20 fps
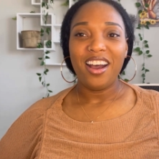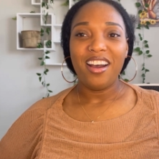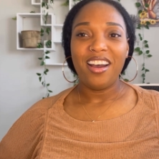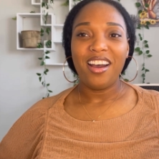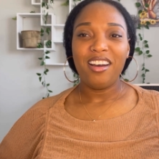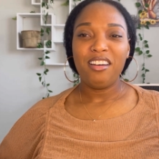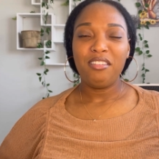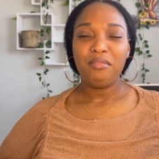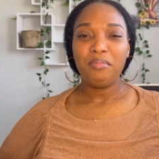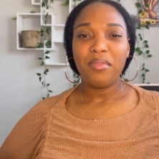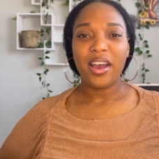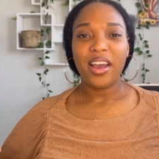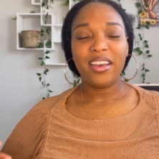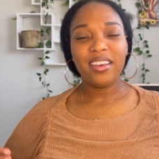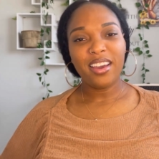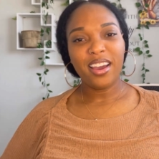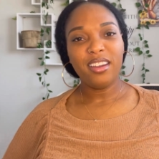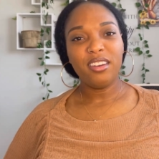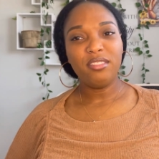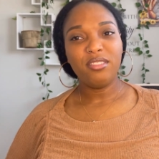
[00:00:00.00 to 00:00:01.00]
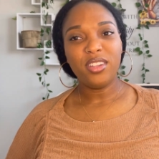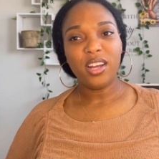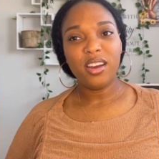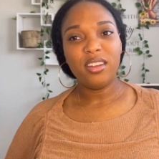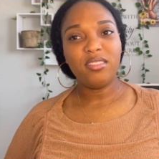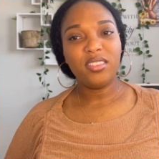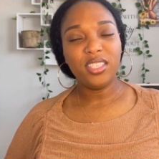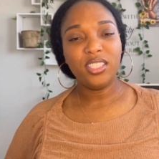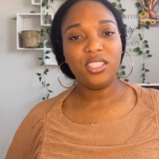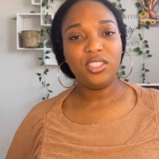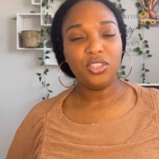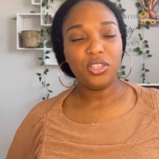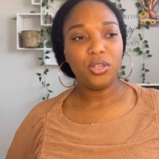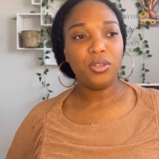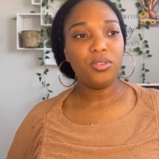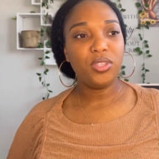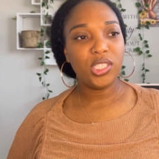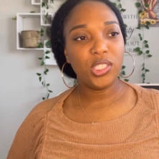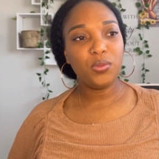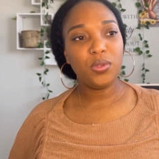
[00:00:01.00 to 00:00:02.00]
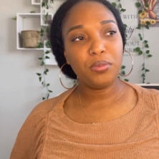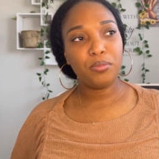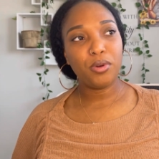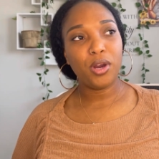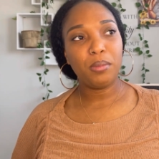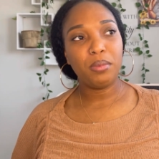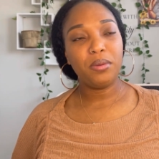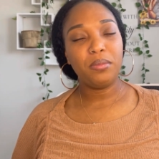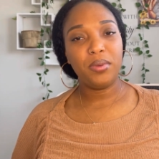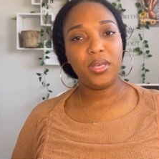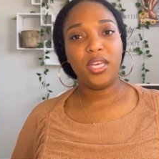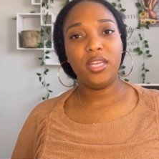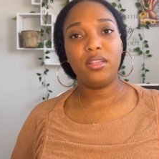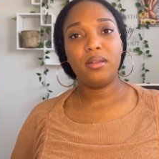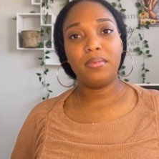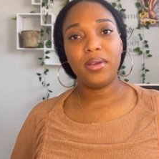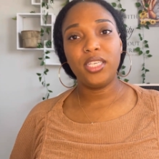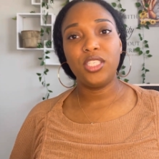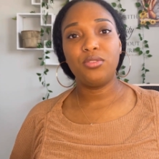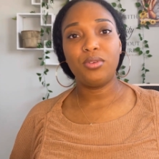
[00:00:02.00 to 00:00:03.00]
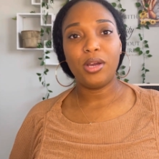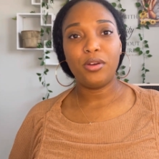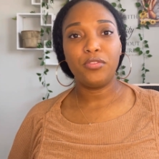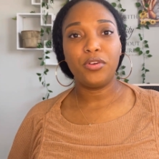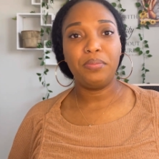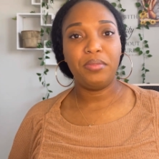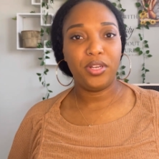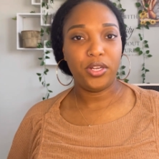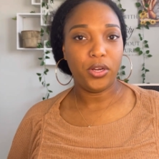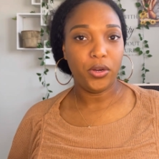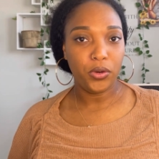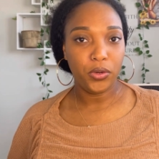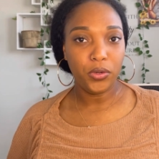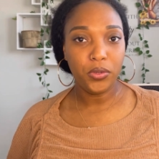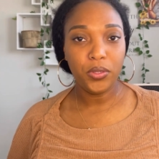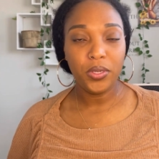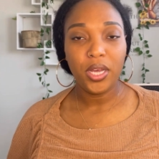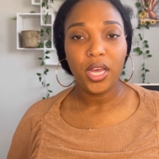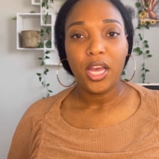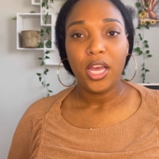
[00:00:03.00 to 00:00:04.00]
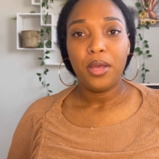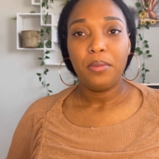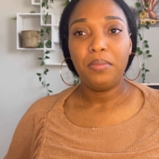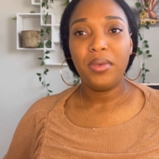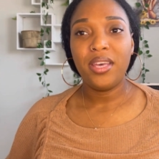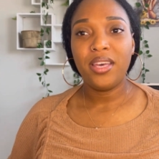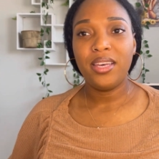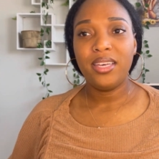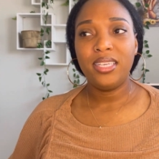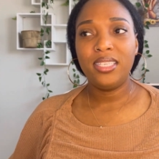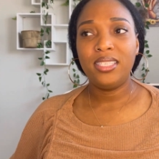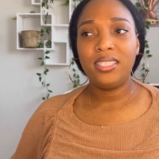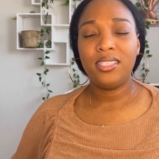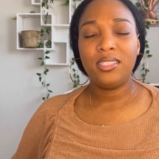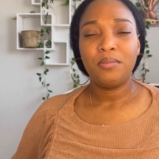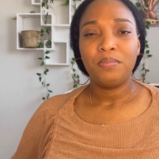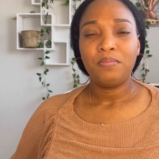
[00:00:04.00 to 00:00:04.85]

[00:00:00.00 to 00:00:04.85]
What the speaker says: I kind of thought this would probably be the best route for me to go, because